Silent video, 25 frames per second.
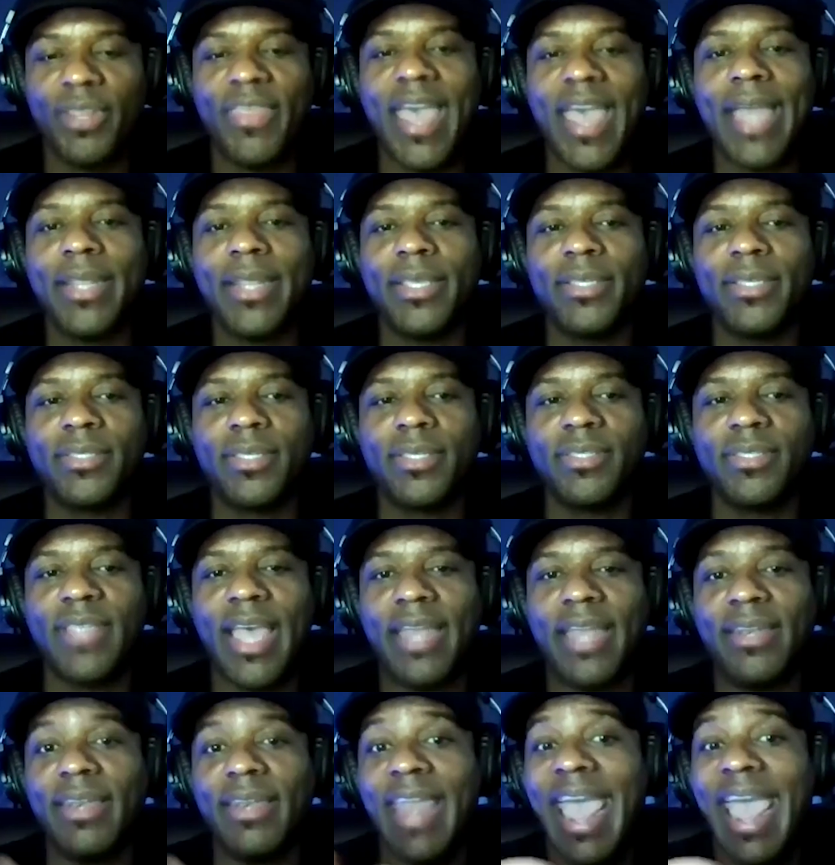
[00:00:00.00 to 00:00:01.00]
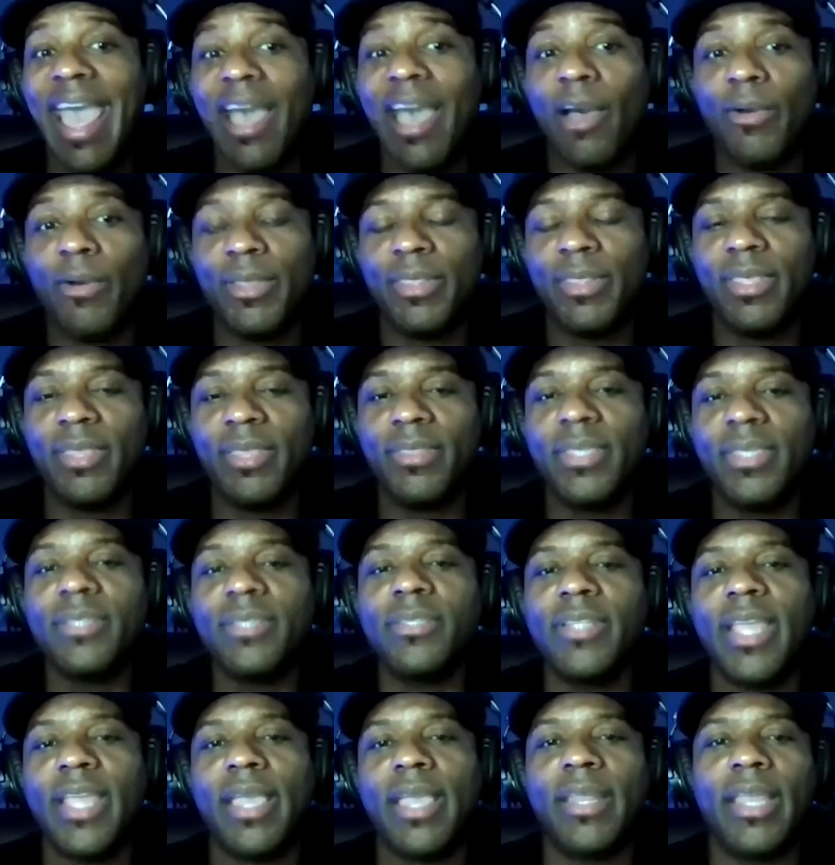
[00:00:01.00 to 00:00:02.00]
And that is that now in
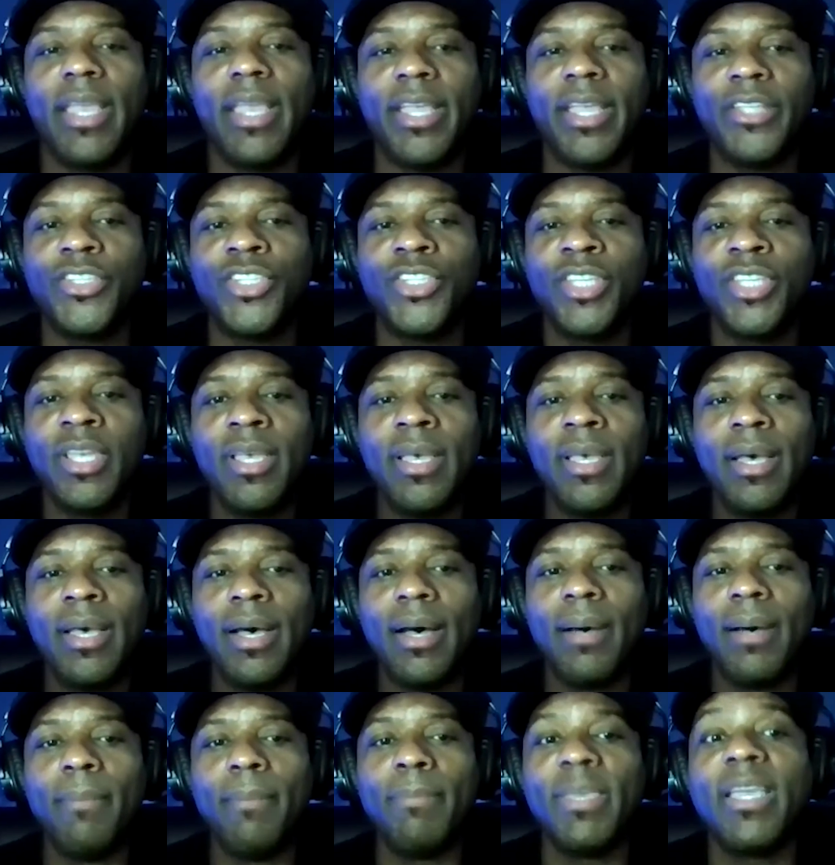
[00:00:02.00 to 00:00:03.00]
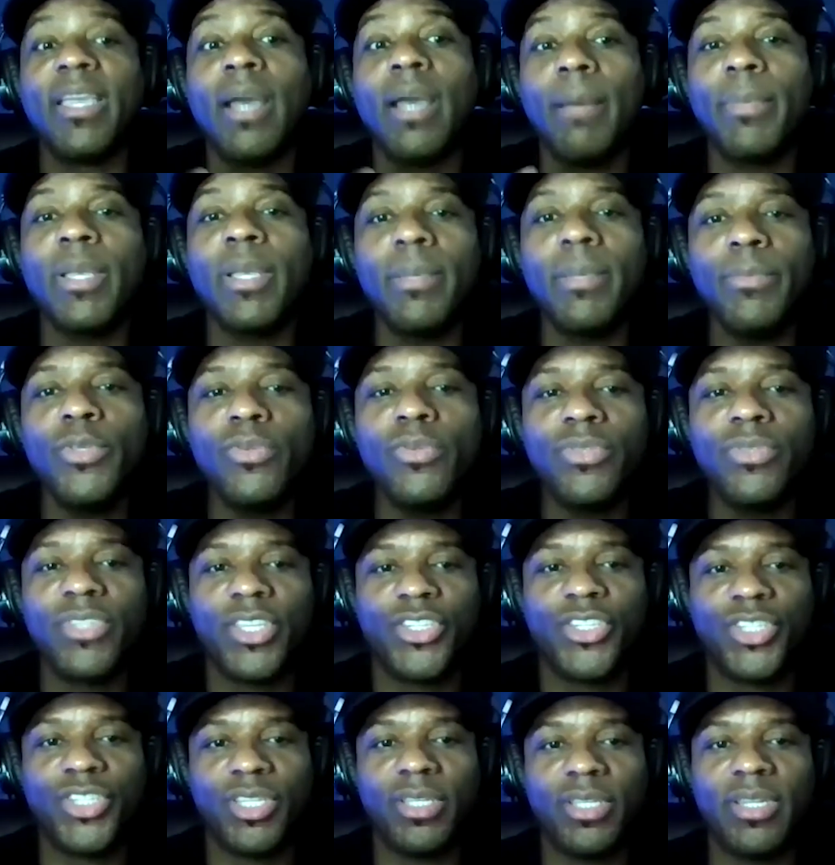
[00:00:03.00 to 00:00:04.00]
this day and age, becoming a
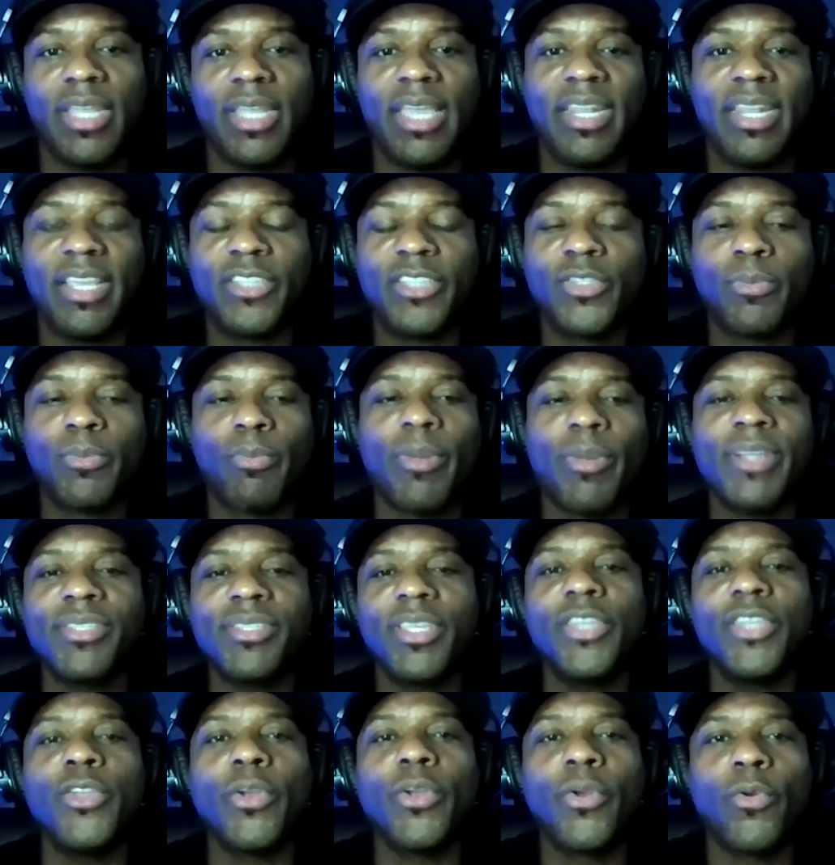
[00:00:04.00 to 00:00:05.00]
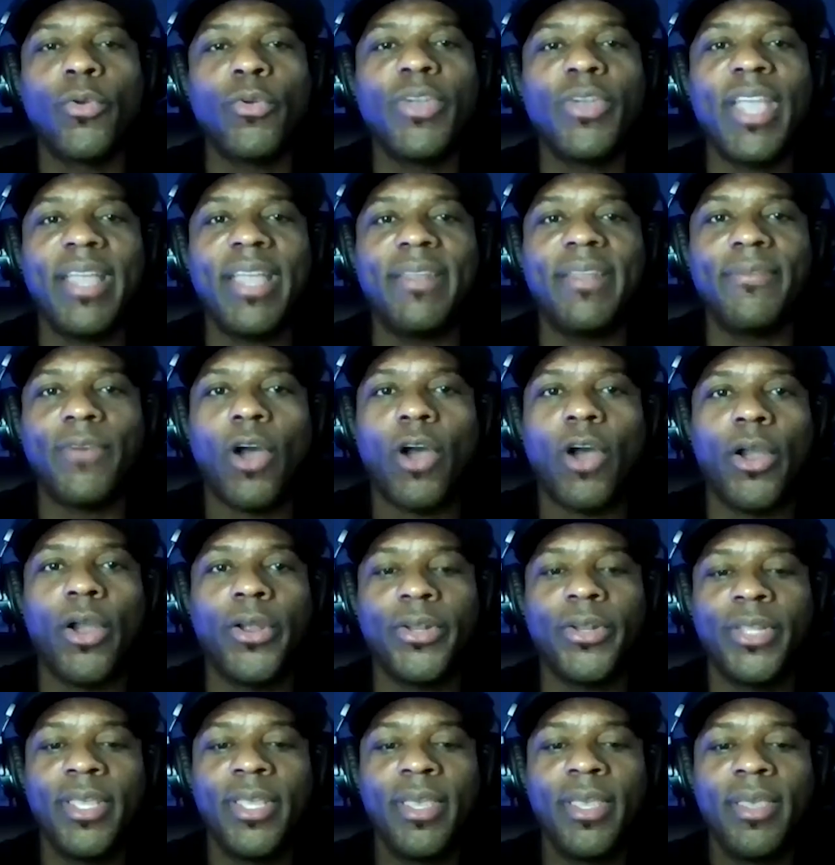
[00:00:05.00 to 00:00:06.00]
musician and expressing your creative
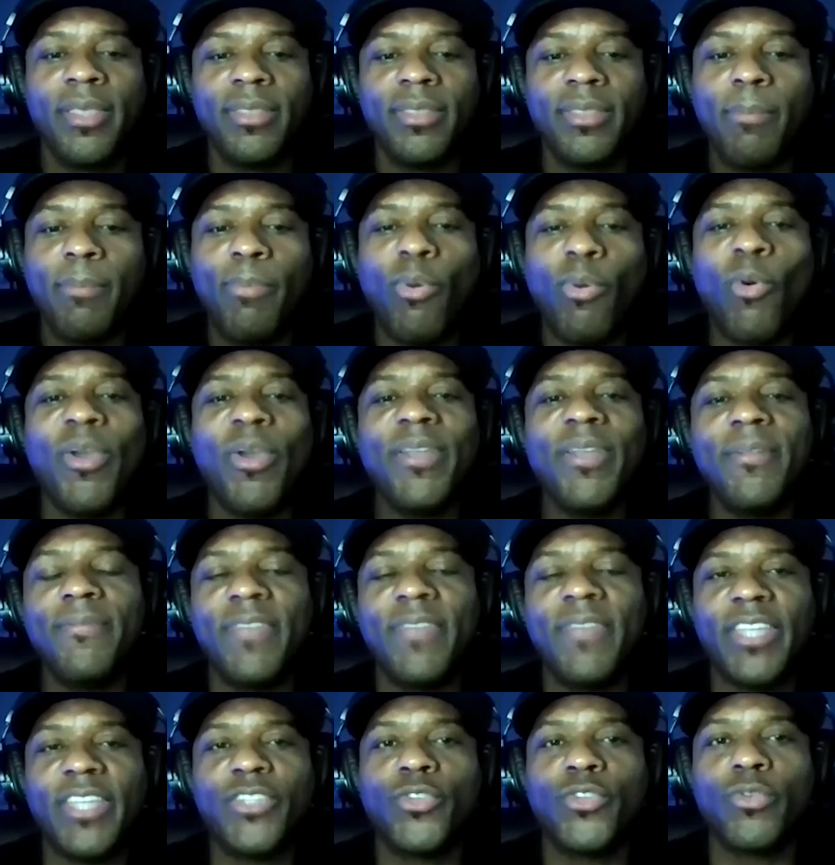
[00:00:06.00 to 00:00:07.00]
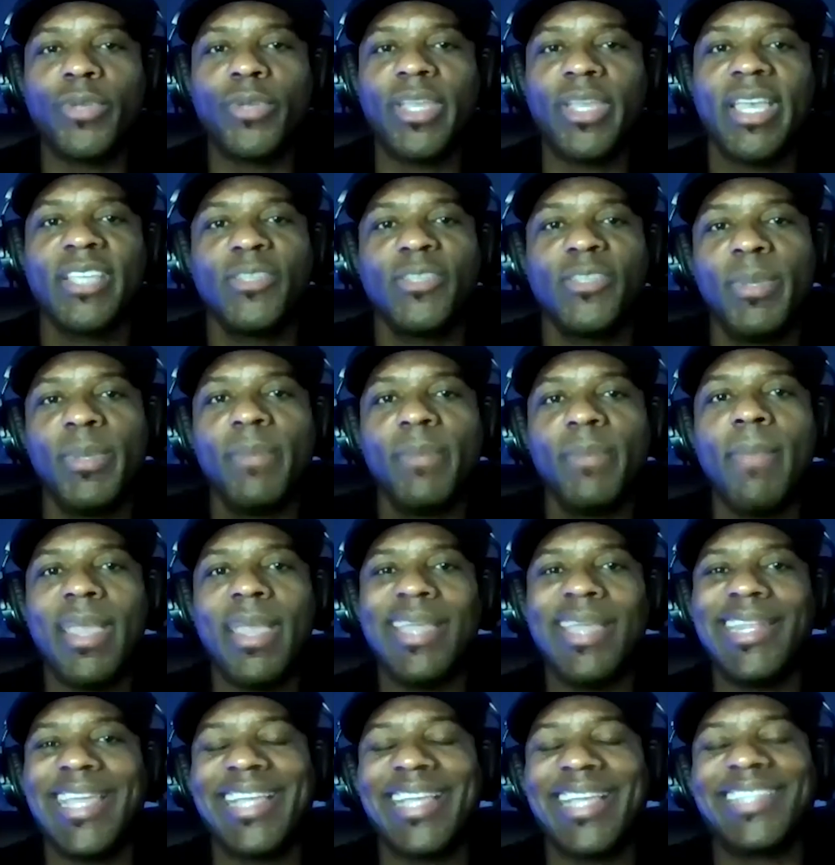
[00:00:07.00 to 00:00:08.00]
art, the point of entry has been
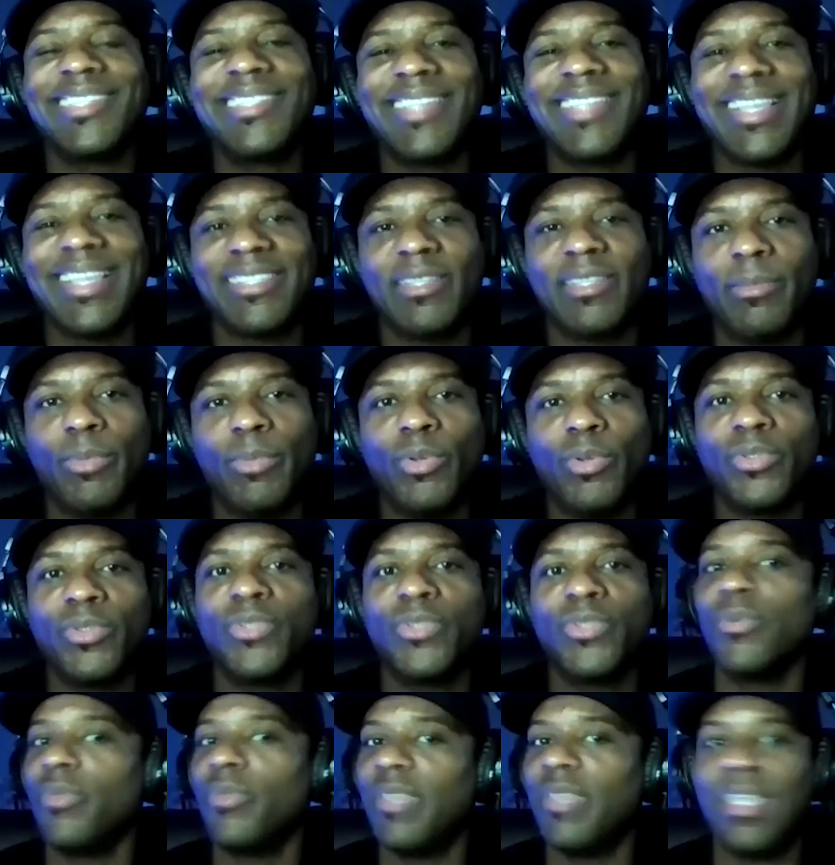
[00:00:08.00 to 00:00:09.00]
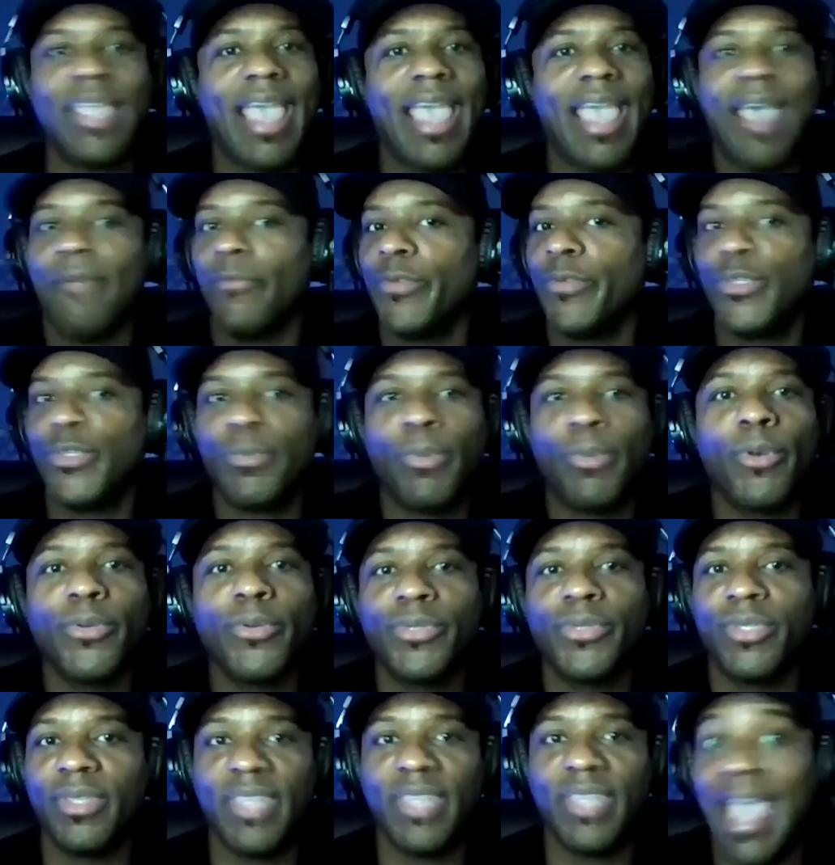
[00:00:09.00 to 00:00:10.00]
made accessible to the average person.